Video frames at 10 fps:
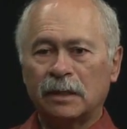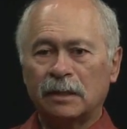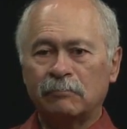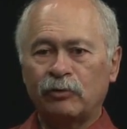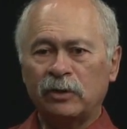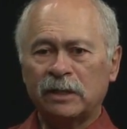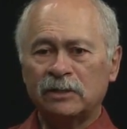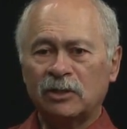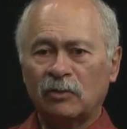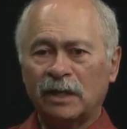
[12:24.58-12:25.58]
book,
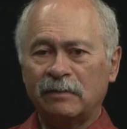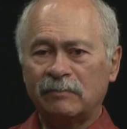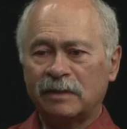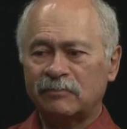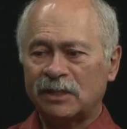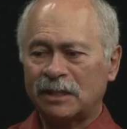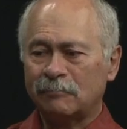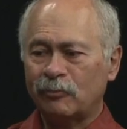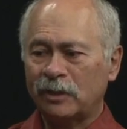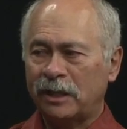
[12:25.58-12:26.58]
and so I've set the
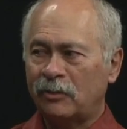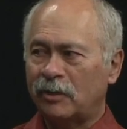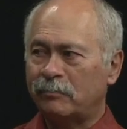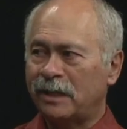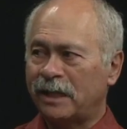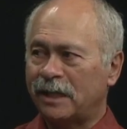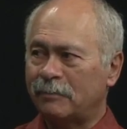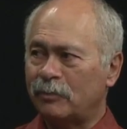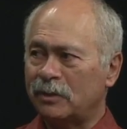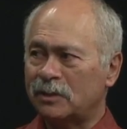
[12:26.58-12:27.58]
book here in
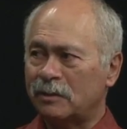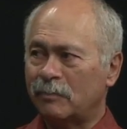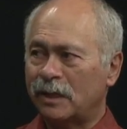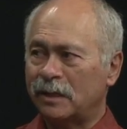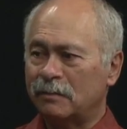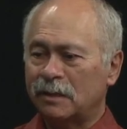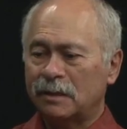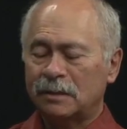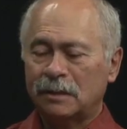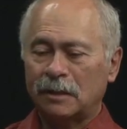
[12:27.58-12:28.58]
Minneapolis, and my
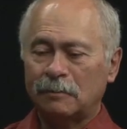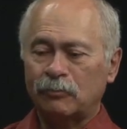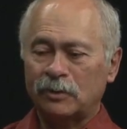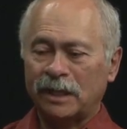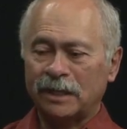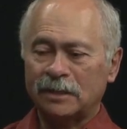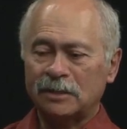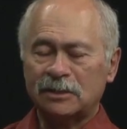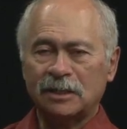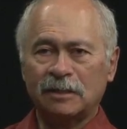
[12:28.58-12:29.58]

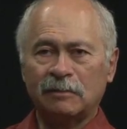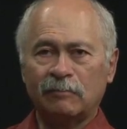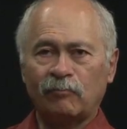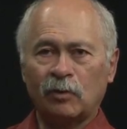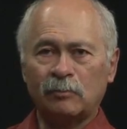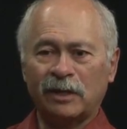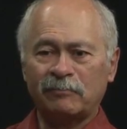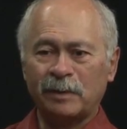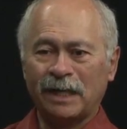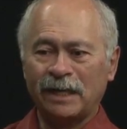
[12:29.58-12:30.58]
protagonist, former
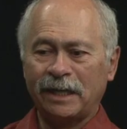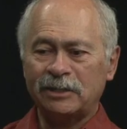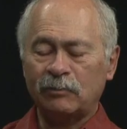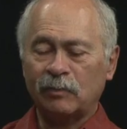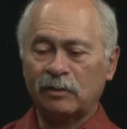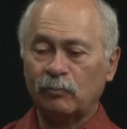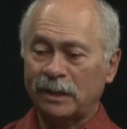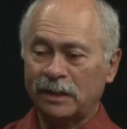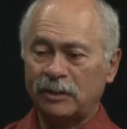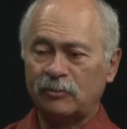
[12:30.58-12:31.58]
FBI agent with a
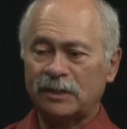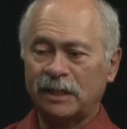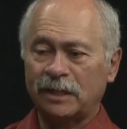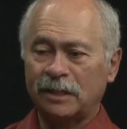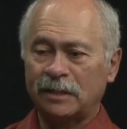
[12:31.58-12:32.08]
real interesting